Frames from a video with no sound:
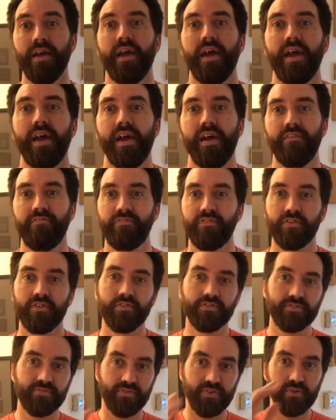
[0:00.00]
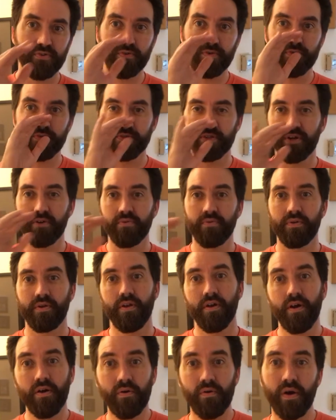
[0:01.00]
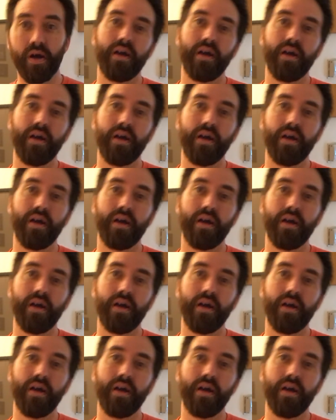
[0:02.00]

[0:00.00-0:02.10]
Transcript: And for those of you who don't know,